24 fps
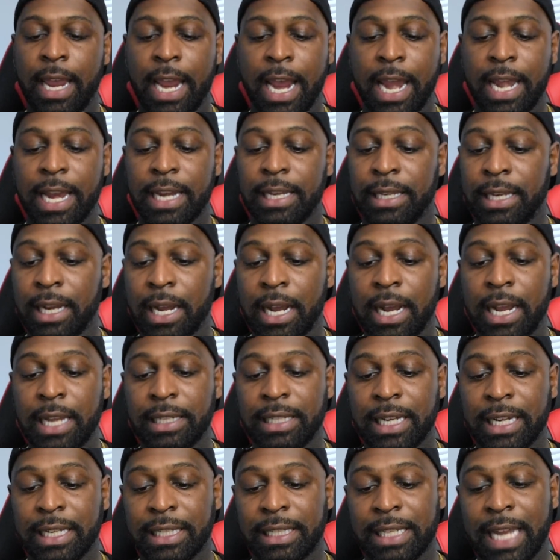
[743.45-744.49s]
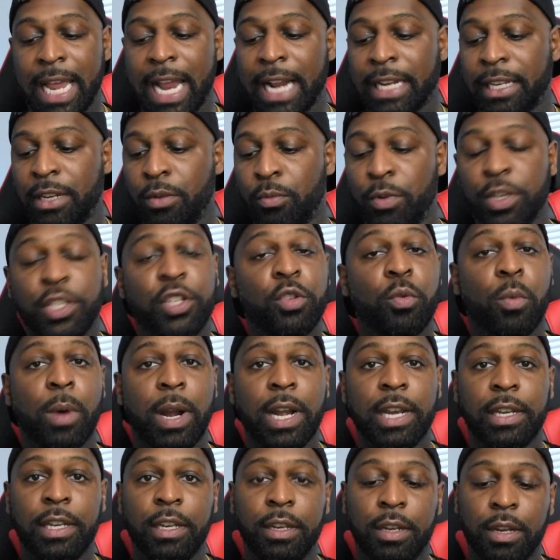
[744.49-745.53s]
and it does exactly what you
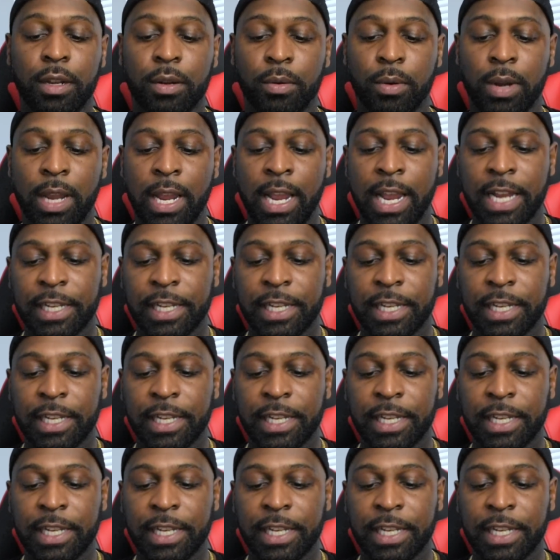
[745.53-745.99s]
want it to do.